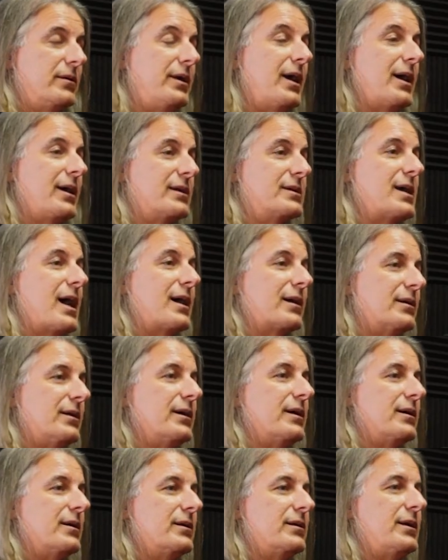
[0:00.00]
Yeah,
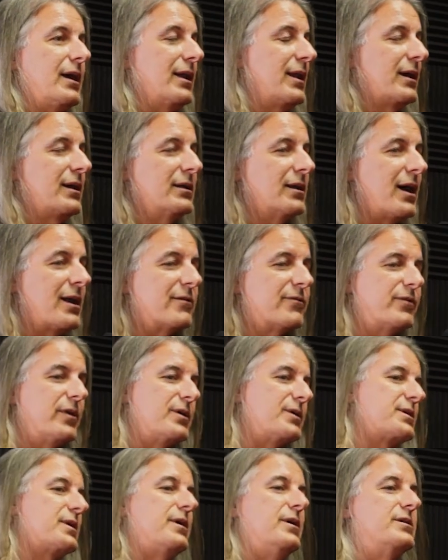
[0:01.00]
exactly. yeah, like a lot cool. of
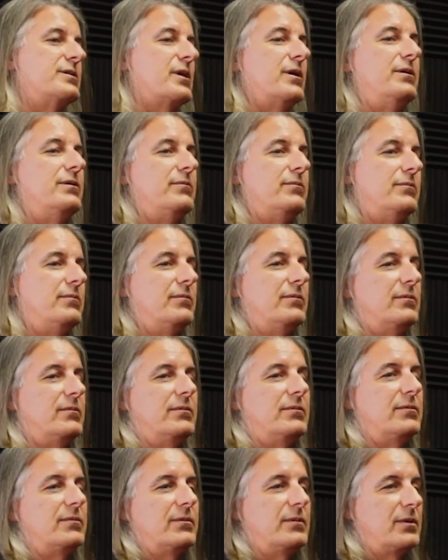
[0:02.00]
float centers aren't
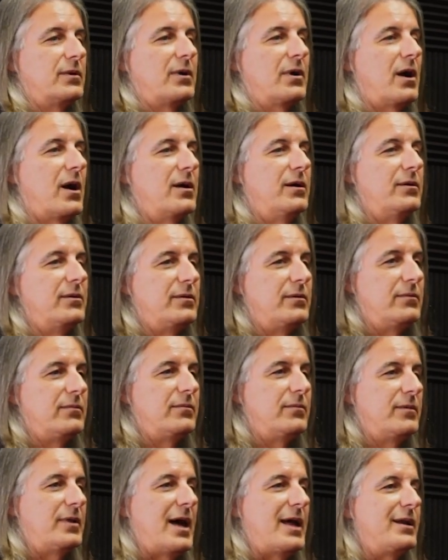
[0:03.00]
aren't
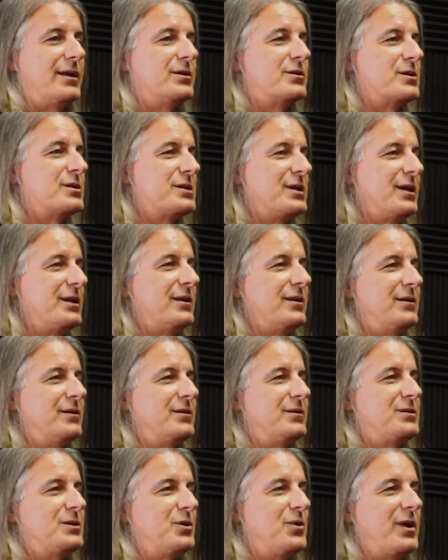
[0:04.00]
that interested in
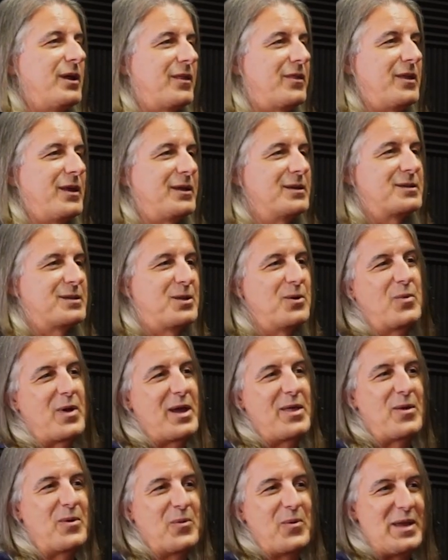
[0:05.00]
right. doing things the
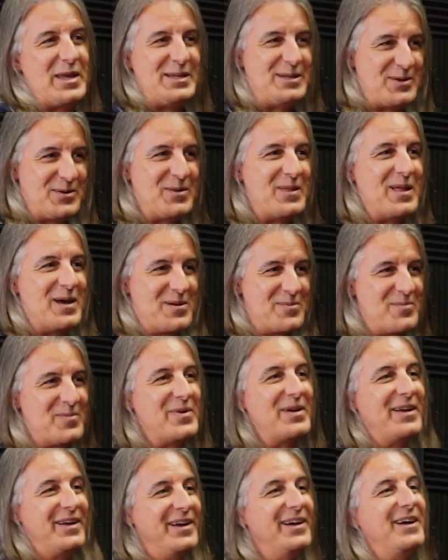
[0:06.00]
way that we do them,
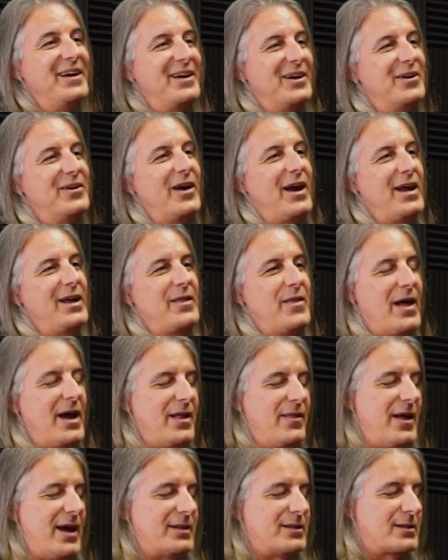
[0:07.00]
right? And
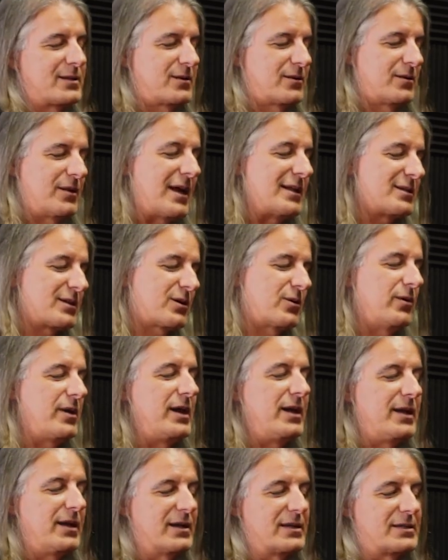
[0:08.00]
that that's that's
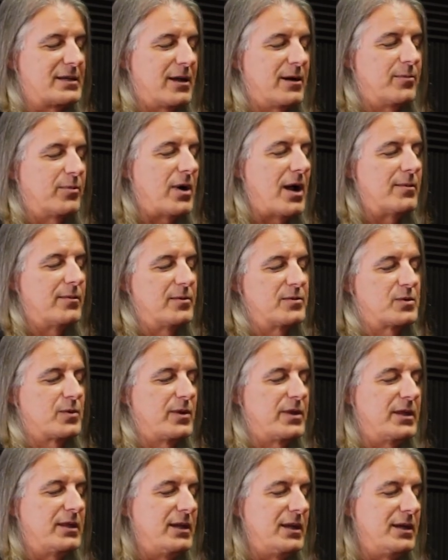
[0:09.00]
creating a set of problems
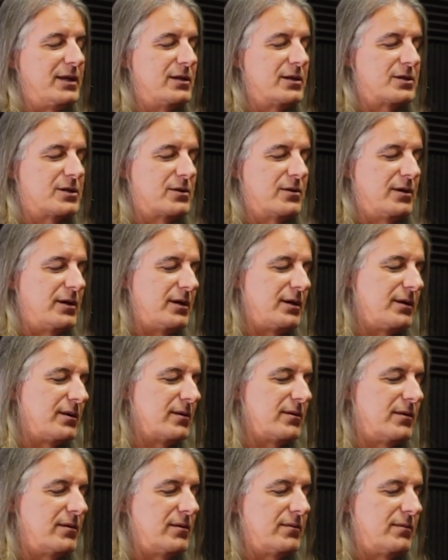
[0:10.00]
within the industry
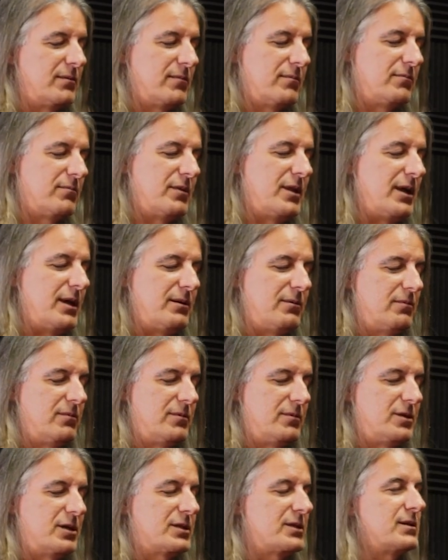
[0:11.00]
that
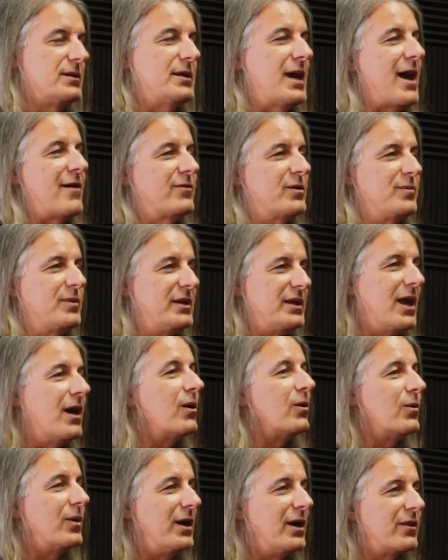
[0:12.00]
just have to be
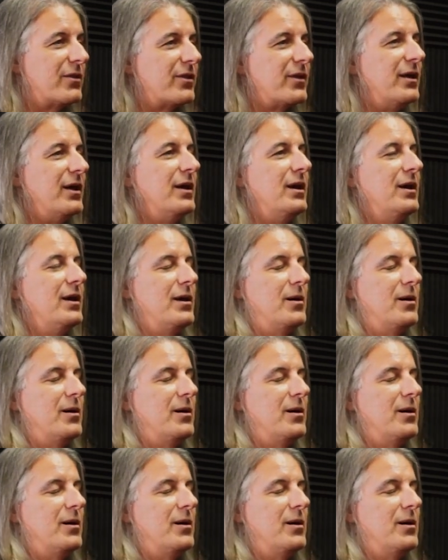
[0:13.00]
dealt with. Mm -hmm.